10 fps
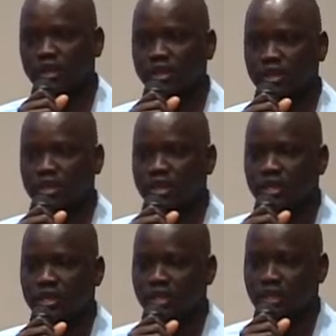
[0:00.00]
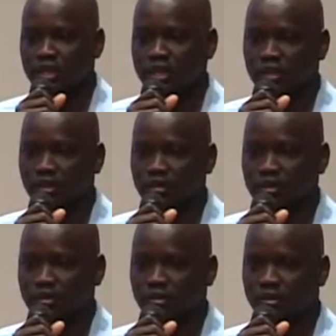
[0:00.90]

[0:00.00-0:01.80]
No one is speaking in this clip.